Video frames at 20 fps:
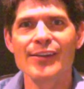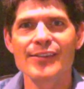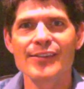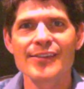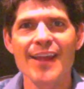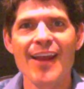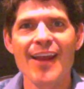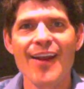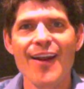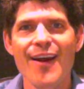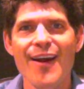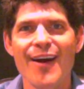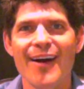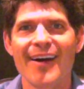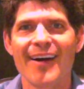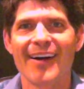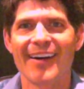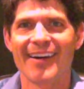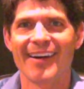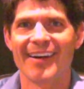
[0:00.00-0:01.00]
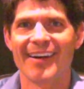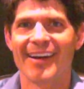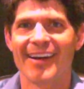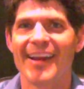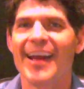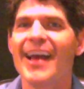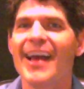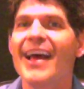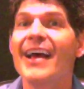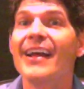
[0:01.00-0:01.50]
Sarah.
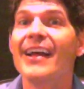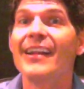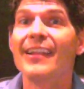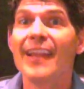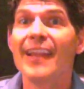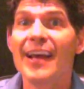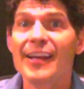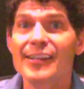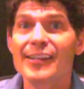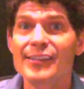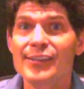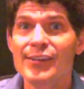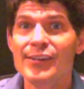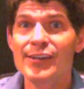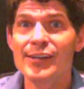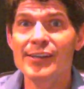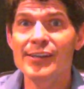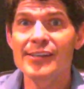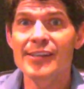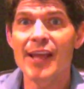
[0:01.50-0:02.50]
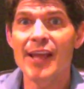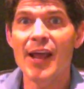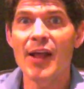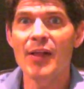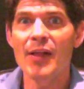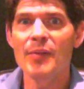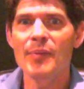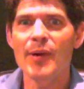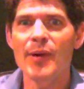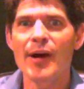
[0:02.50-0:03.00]
Letters
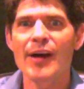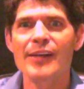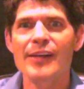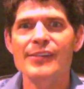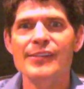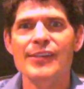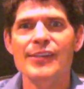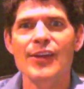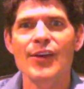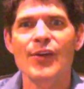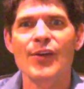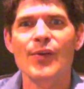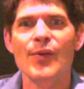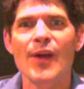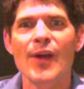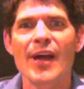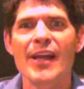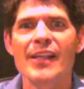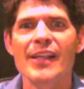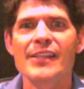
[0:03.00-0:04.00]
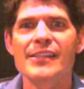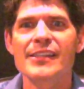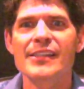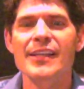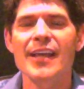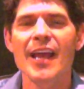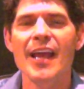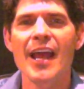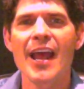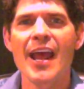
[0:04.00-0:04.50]
help us write
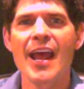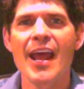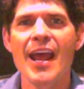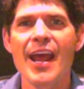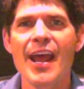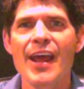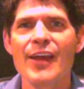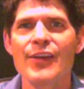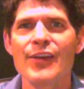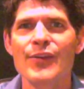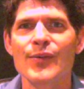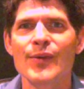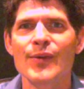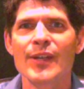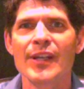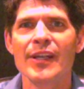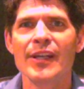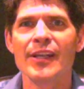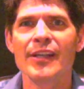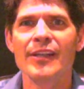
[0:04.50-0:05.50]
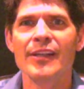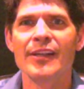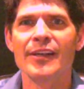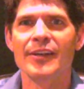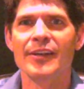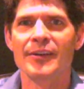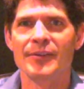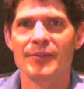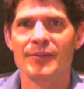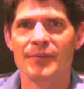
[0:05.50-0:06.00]
and read.
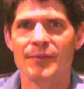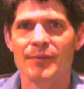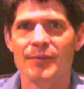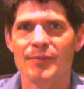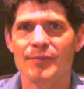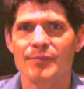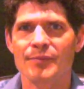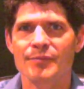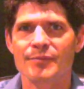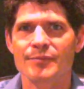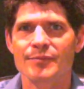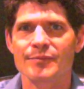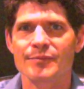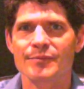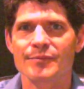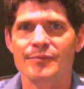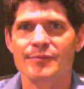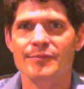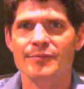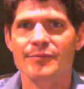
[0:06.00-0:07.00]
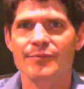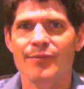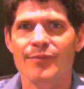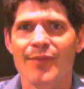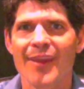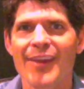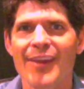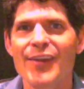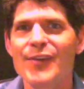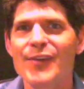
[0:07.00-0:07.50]

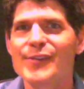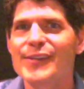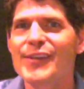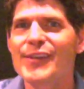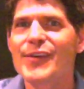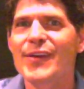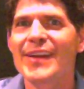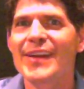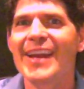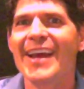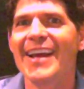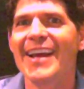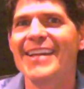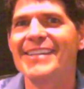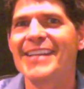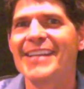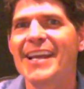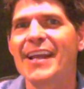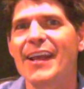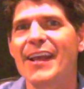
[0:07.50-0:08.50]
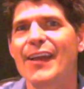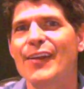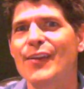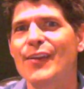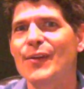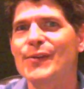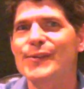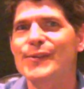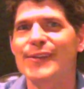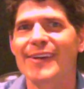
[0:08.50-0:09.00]
And notice that you can take
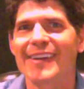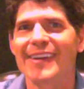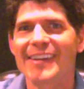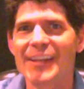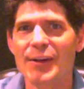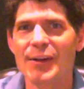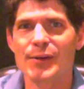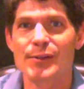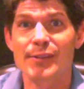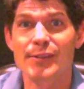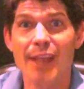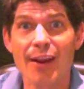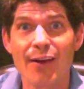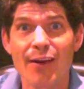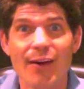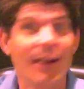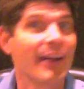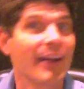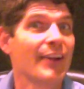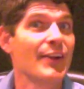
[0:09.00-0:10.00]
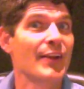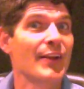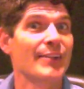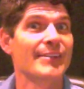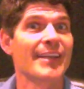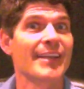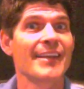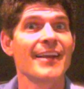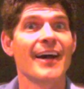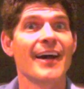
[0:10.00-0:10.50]
those, scara, and you can
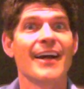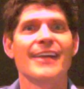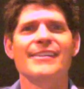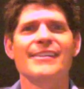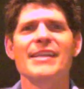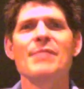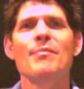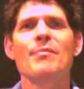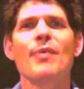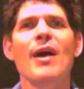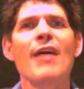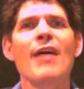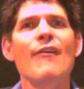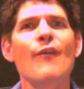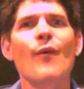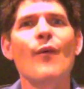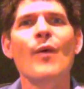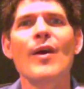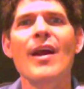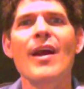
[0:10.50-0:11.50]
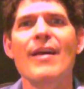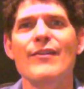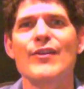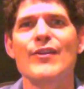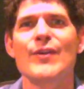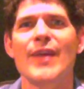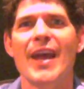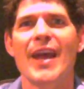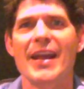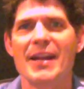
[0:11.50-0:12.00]
say yikes. Improv wherever
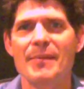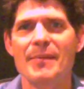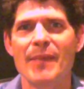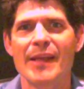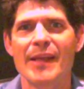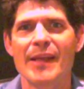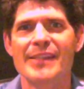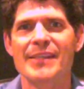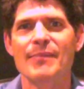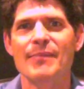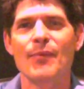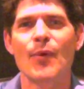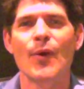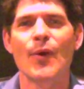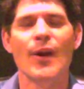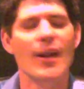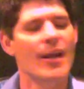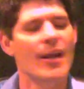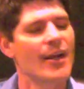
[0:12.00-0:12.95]
you can. It makes it more